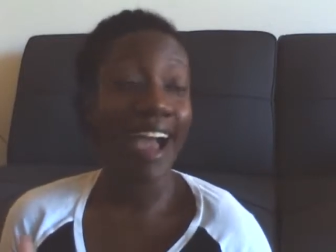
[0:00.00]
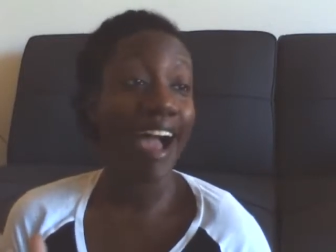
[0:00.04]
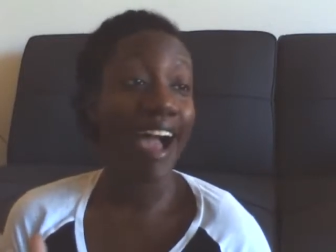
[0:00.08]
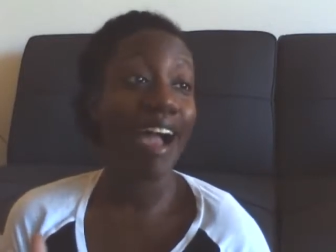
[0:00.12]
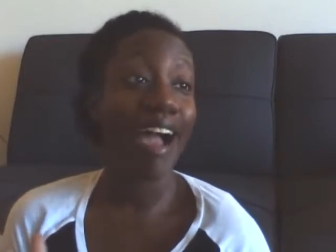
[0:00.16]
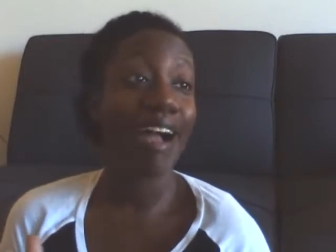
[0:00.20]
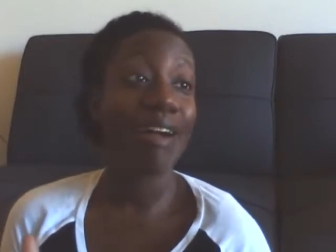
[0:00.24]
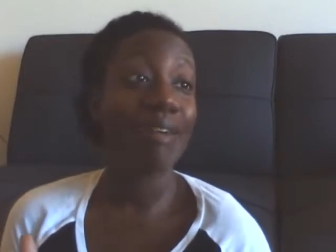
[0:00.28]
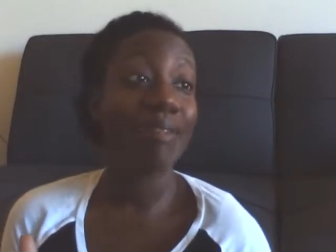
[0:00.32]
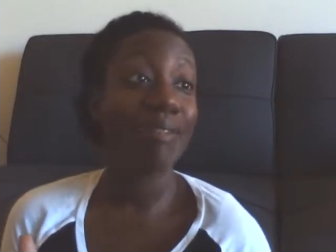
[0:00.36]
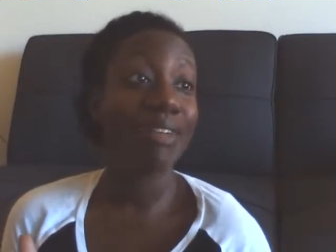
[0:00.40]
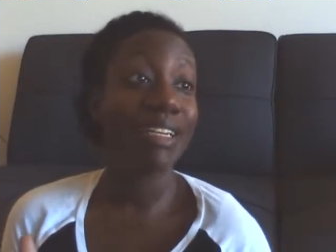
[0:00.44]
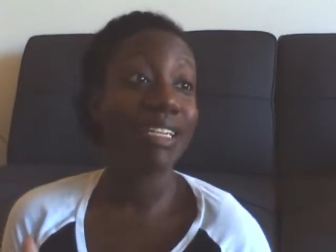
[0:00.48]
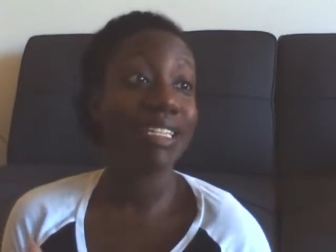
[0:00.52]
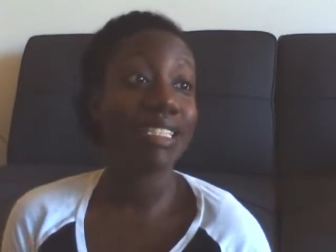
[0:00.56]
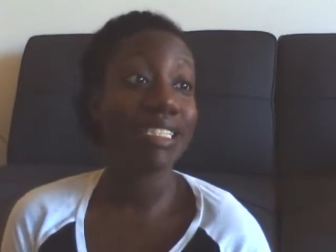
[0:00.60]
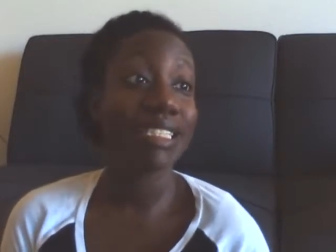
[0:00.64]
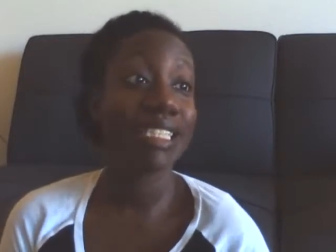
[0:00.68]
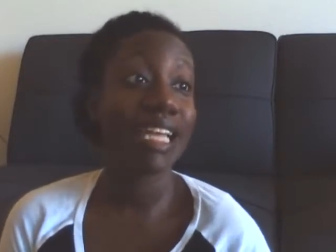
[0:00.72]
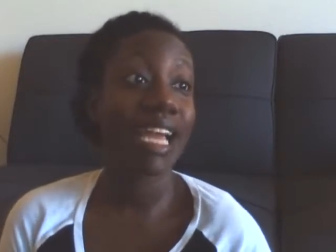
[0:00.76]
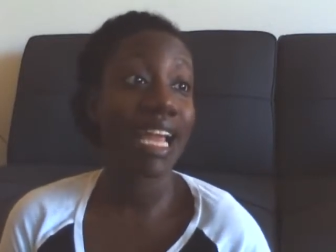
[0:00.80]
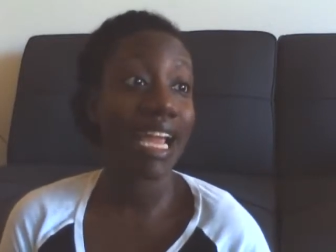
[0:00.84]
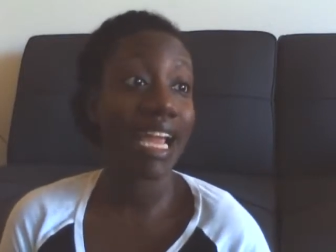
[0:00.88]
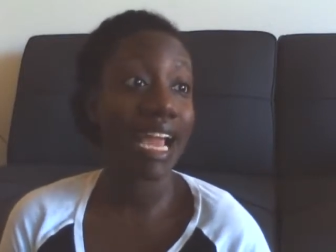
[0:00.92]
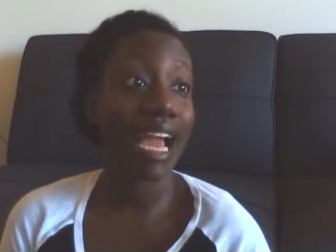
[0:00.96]
I want to
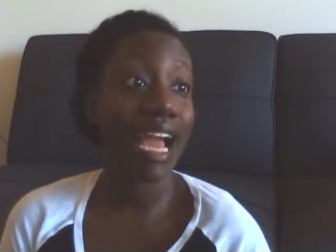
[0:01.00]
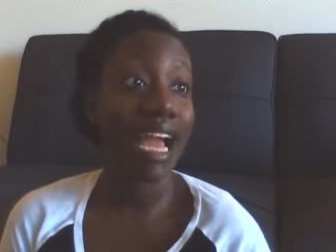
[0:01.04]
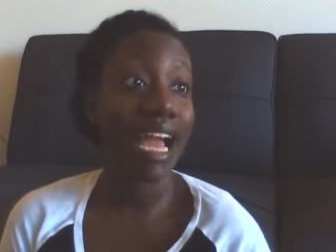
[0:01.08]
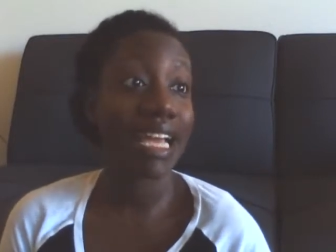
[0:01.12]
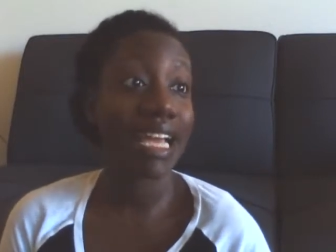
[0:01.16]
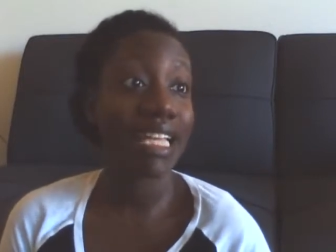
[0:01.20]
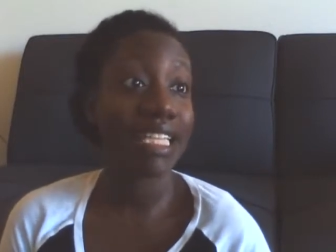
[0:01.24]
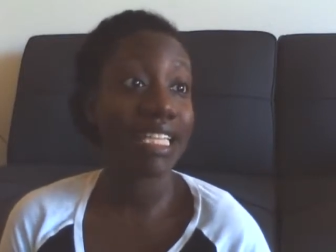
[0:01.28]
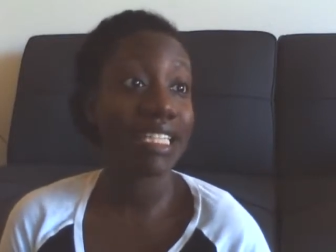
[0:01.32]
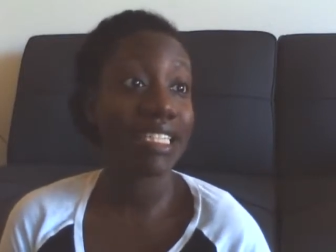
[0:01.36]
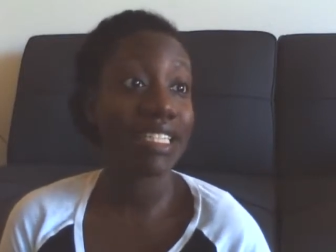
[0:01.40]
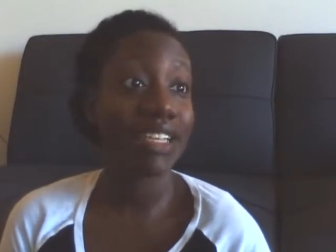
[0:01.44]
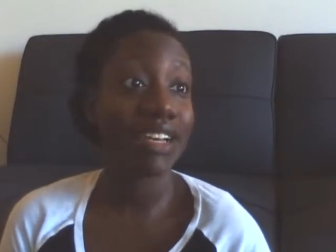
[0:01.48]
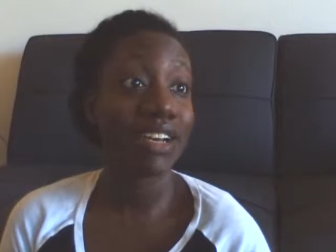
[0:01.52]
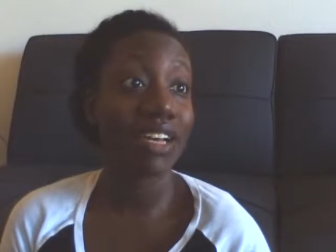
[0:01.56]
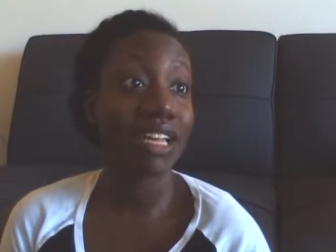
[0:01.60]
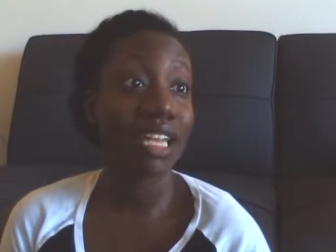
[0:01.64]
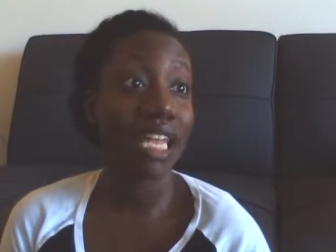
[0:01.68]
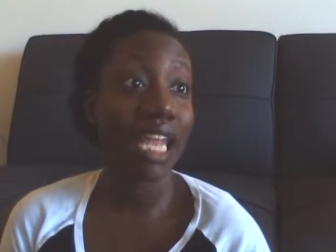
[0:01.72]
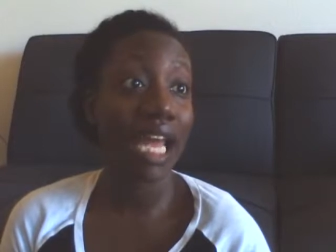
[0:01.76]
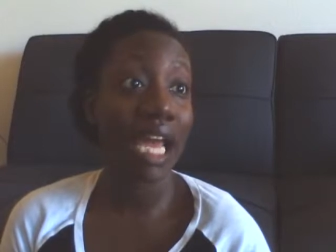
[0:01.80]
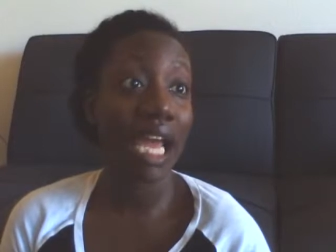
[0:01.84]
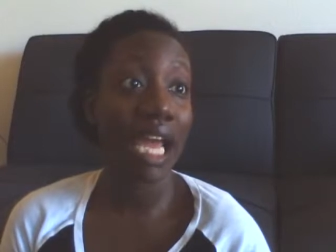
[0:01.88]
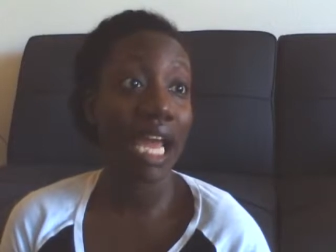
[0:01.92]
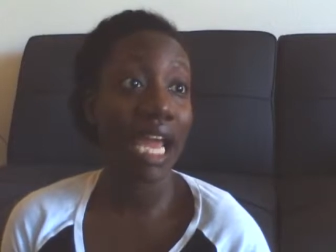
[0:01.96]
say I took
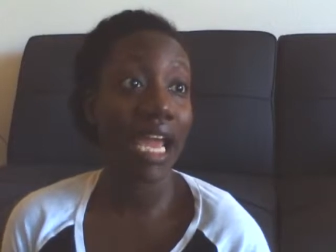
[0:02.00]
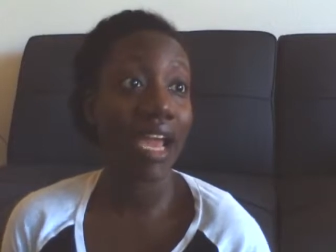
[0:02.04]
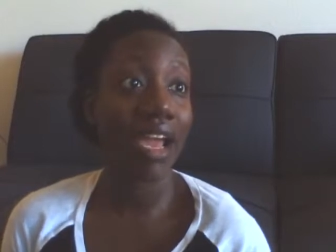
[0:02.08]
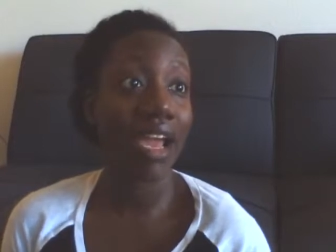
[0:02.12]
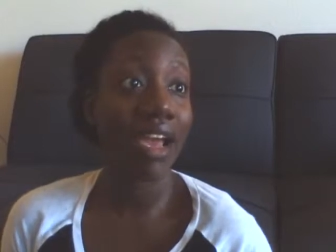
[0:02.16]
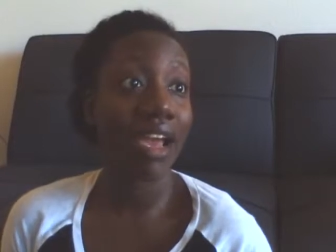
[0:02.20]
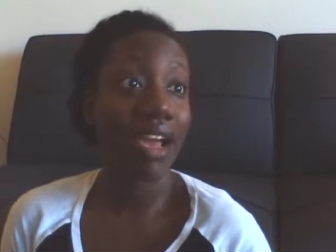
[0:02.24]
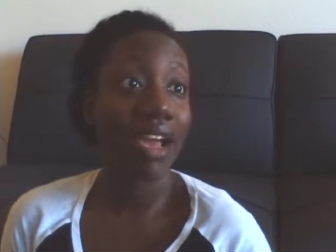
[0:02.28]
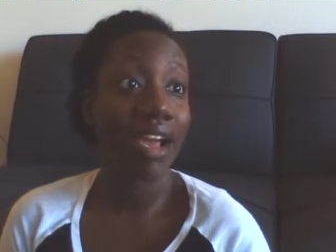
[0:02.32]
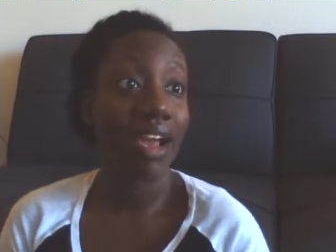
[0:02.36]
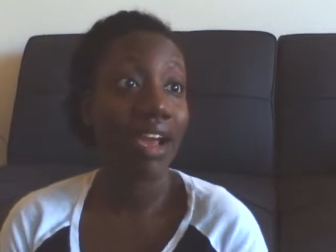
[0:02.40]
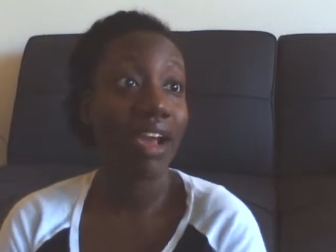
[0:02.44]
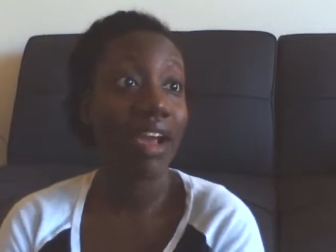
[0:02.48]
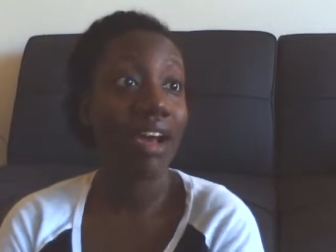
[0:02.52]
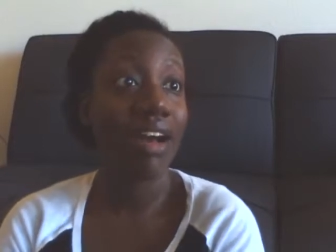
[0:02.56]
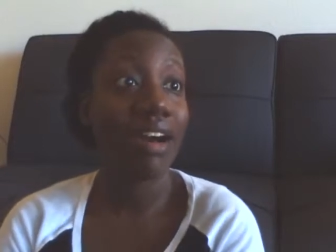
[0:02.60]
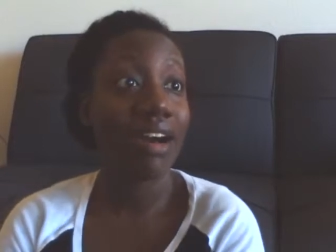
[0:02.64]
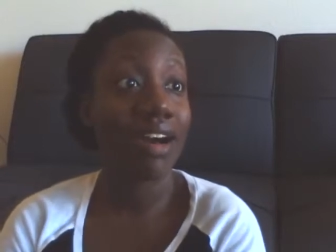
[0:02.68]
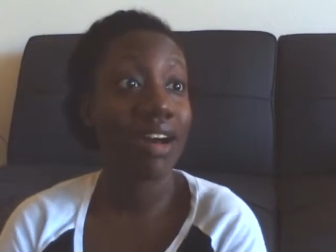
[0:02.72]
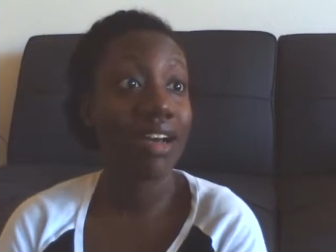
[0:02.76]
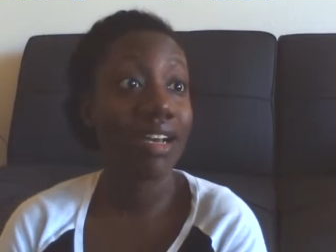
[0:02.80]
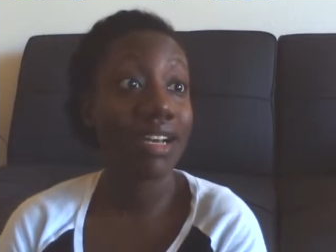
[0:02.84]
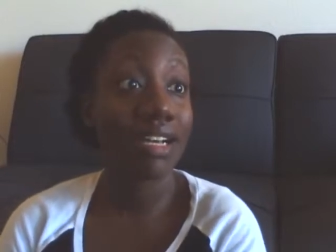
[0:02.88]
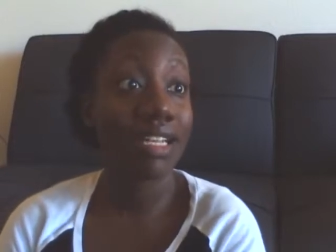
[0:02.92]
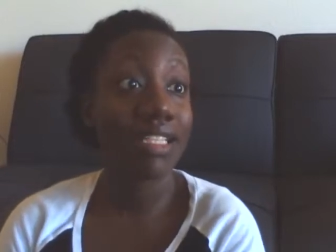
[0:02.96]
like
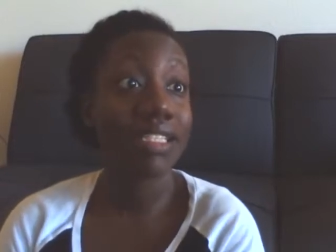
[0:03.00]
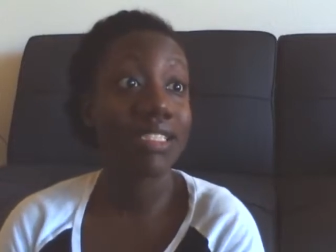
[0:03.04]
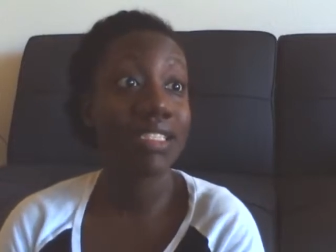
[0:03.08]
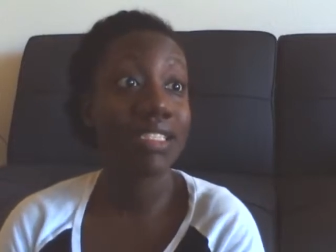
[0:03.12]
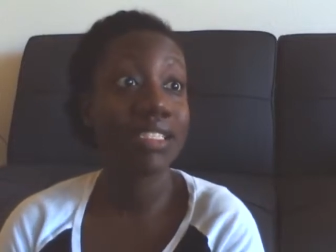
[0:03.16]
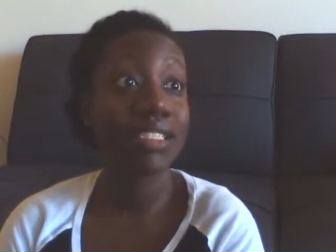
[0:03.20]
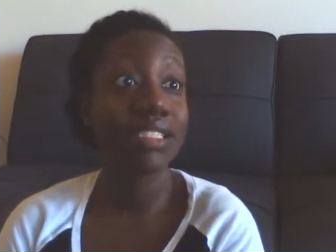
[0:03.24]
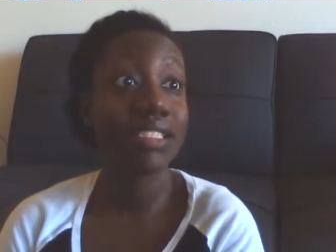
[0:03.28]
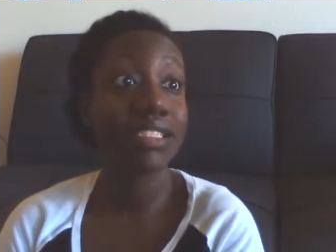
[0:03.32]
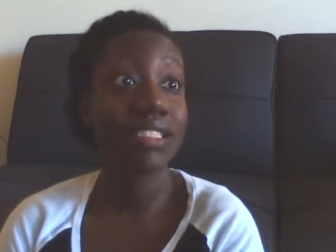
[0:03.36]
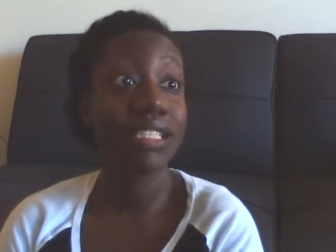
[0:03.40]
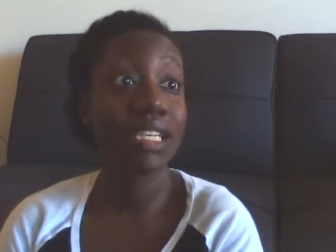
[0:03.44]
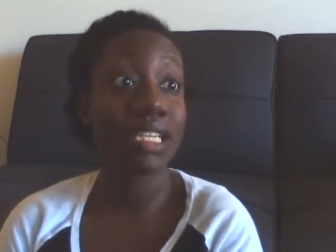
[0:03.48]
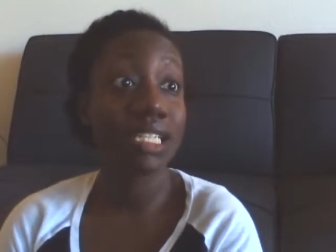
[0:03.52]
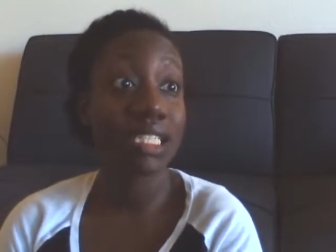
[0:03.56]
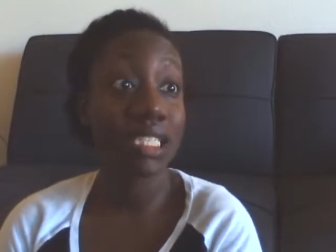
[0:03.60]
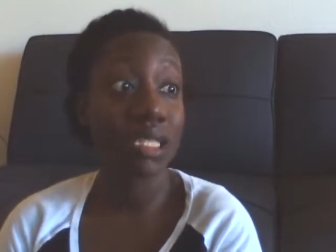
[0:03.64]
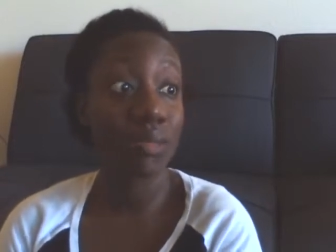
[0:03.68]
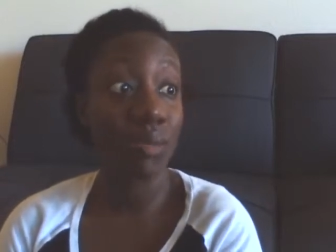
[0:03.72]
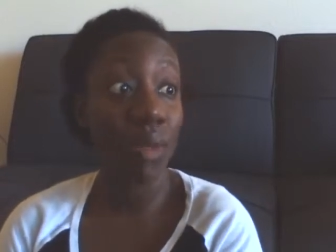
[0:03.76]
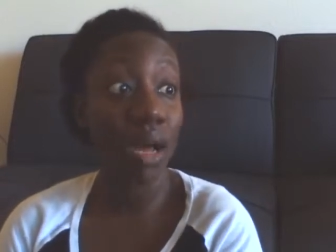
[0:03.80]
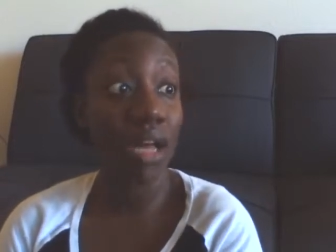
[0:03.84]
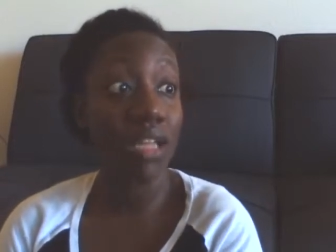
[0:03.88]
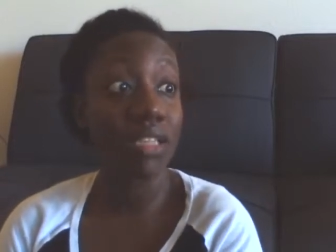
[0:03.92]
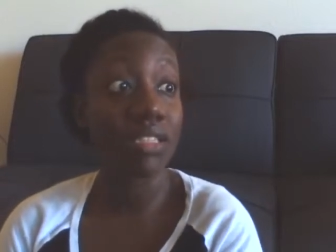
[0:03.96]
a good
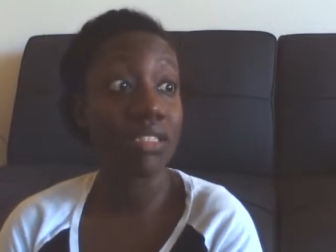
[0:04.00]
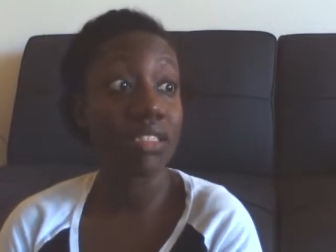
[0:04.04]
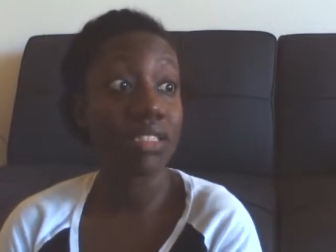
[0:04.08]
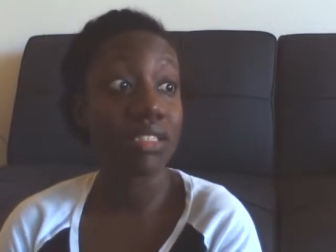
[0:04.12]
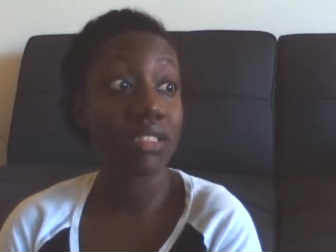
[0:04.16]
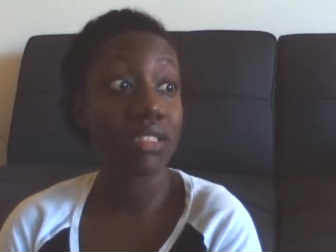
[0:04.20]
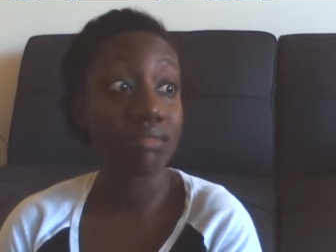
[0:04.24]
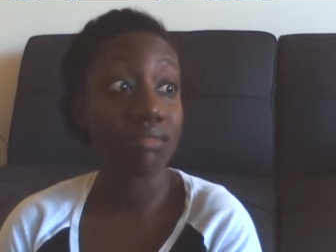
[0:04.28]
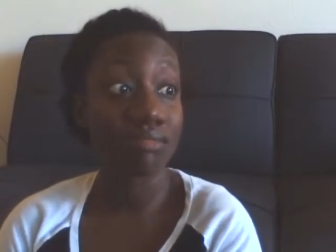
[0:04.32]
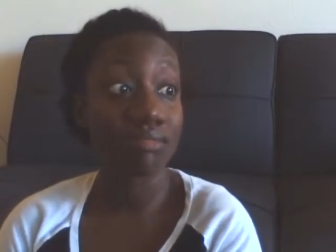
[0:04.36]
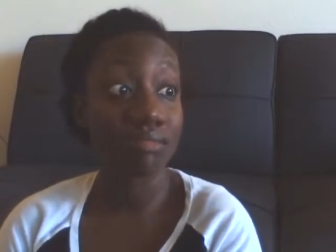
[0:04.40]
6 months